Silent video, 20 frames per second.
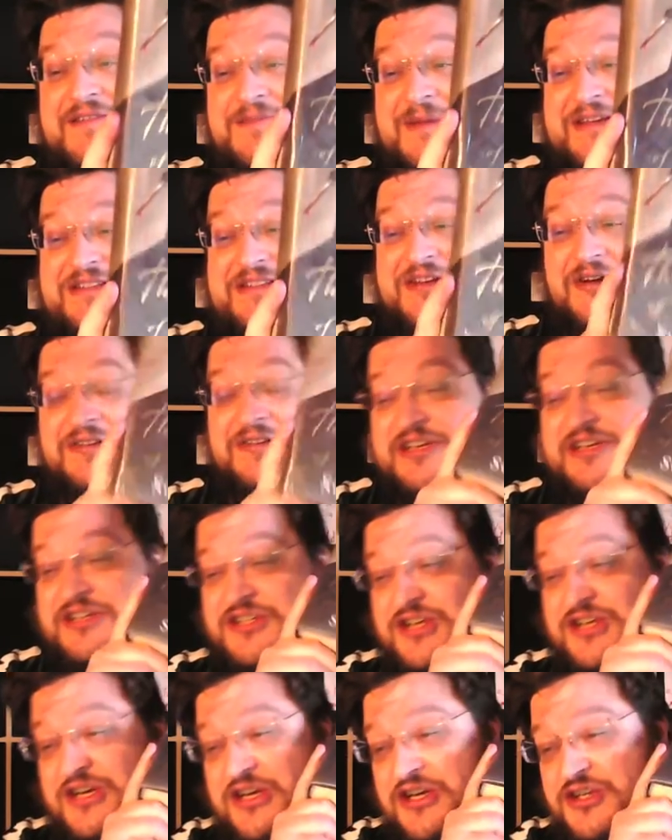Scott
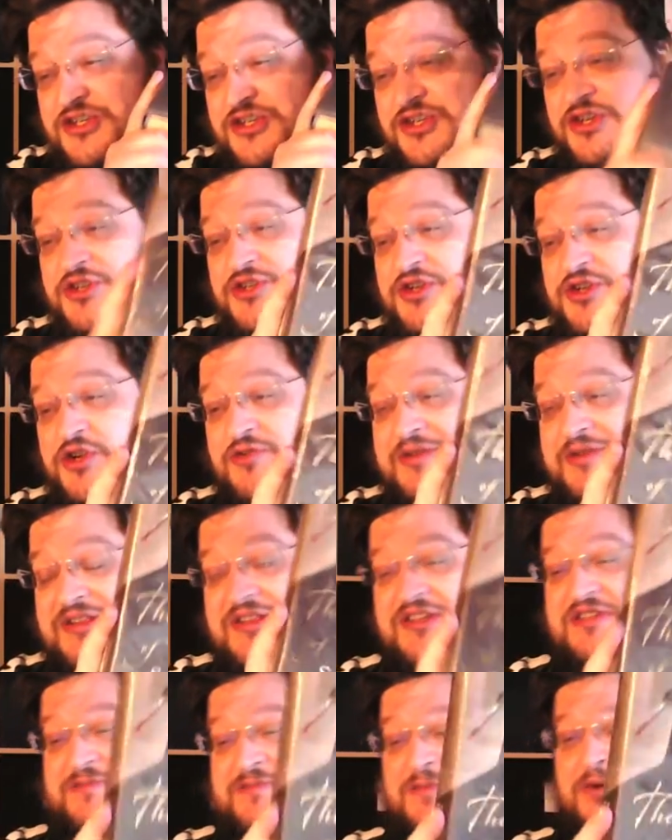Lynch. Should you read
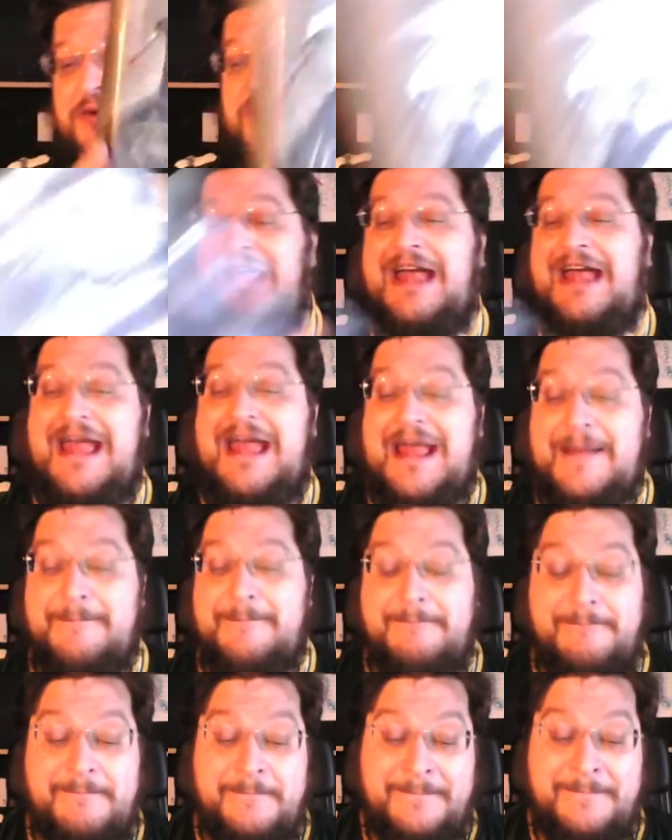this book?
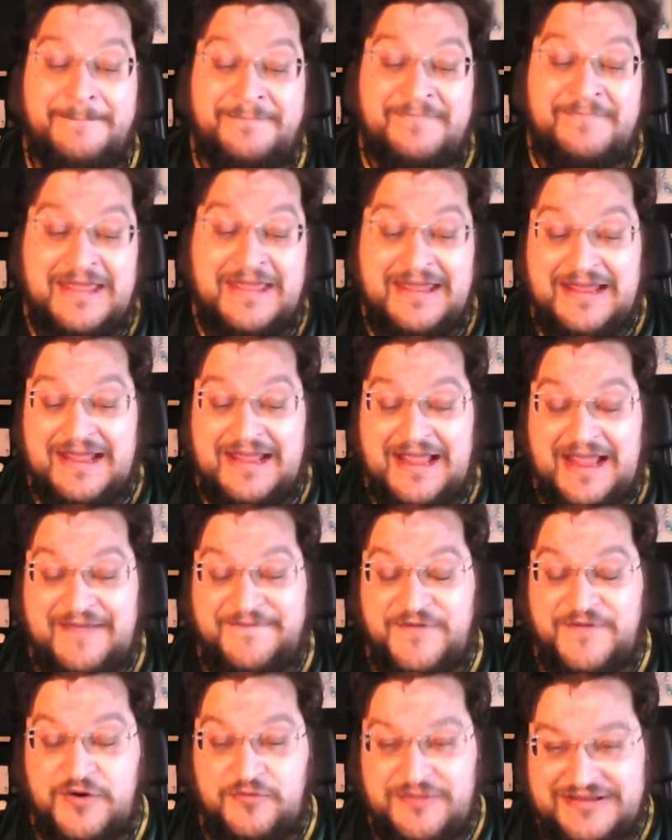
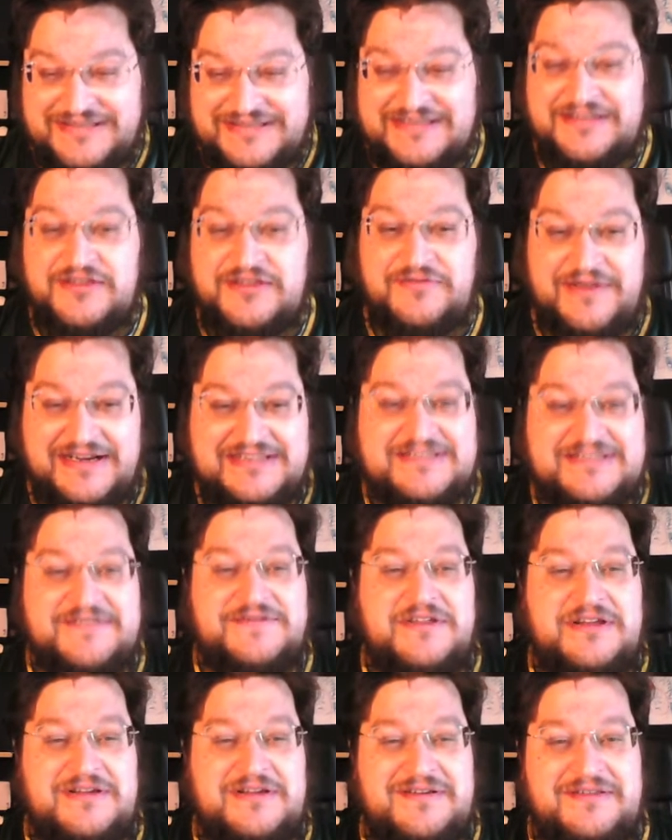If you're reading the rest of
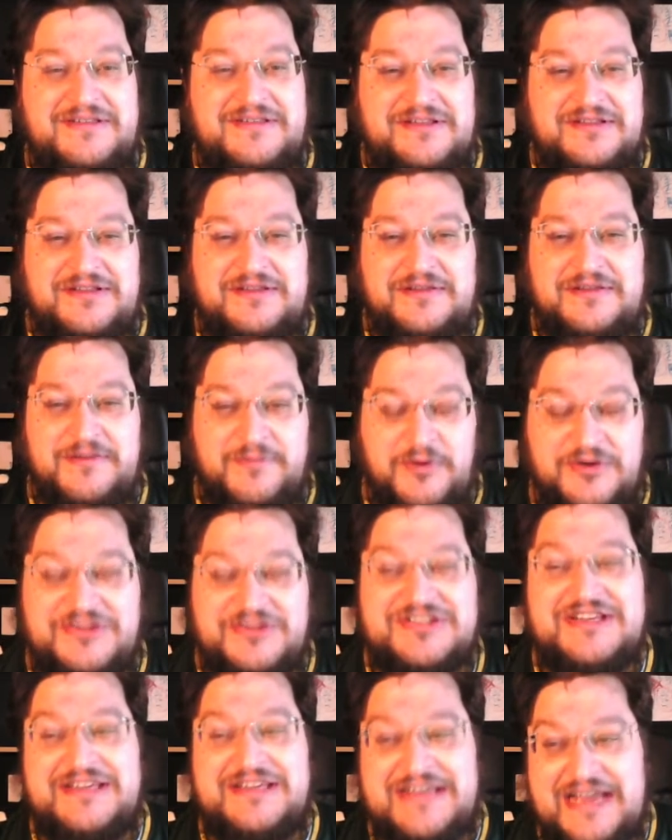the
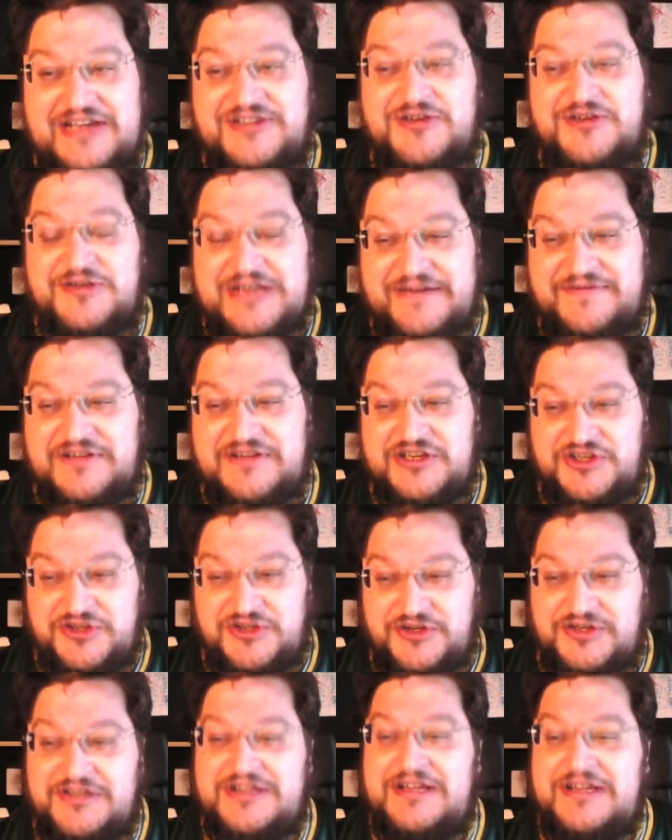books, yes, you definitely
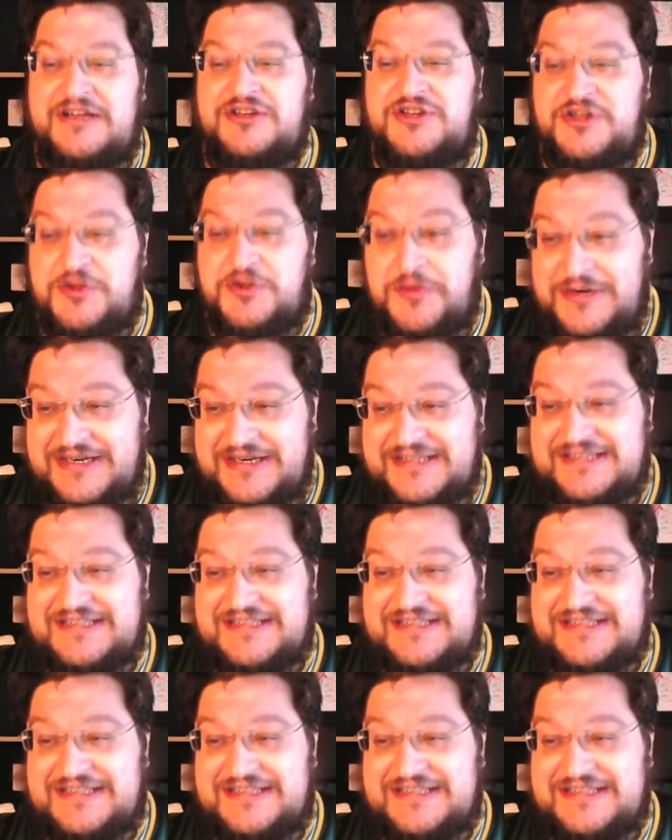should. Should you read this as a